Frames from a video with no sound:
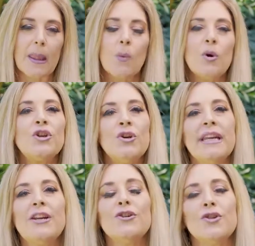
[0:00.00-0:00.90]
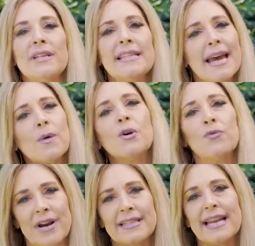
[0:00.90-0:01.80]
What you need to do is take what
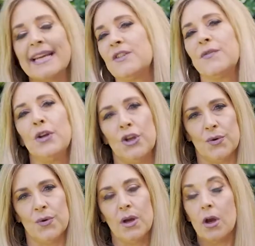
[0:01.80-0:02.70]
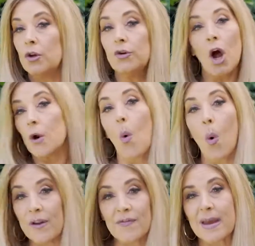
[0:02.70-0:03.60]
resonates for you. Not
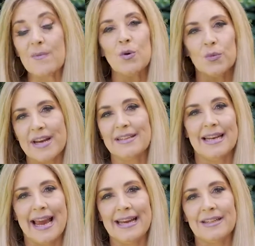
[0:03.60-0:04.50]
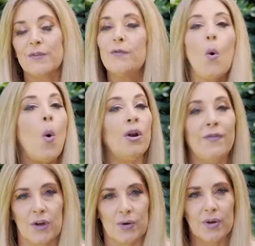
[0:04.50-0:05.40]
all of them will resonate for all
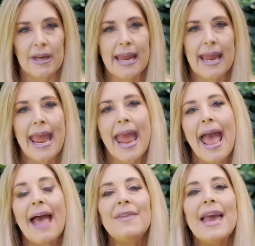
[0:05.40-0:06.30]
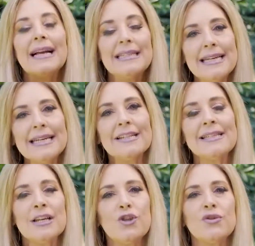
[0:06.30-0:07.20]
of you. And the idea is
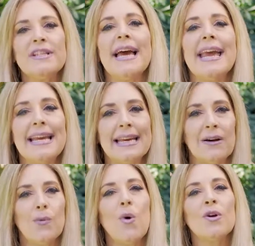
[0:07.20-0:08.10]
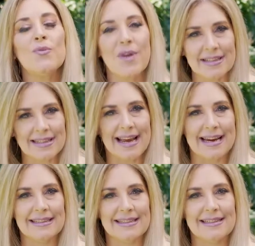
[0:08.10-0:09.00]
that you take what
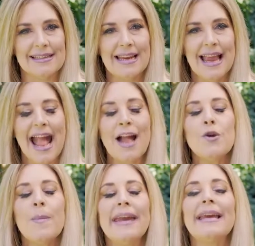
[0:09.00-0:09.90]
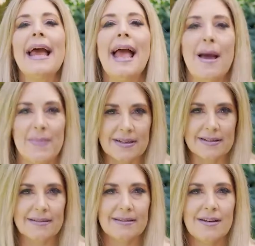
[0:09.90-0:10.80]
resonates and you make it a
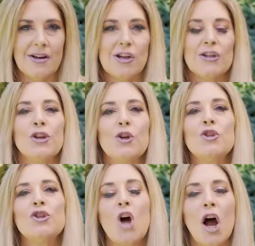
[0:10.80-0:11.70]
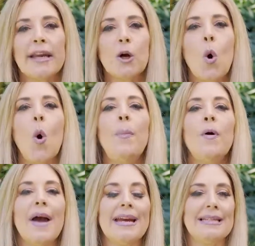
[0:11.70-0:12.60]
habit. So you start
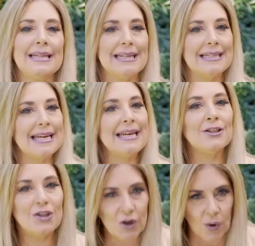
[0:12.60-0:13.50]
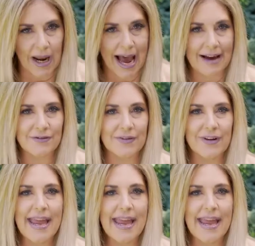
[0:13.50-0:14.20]
incorporating it into your life.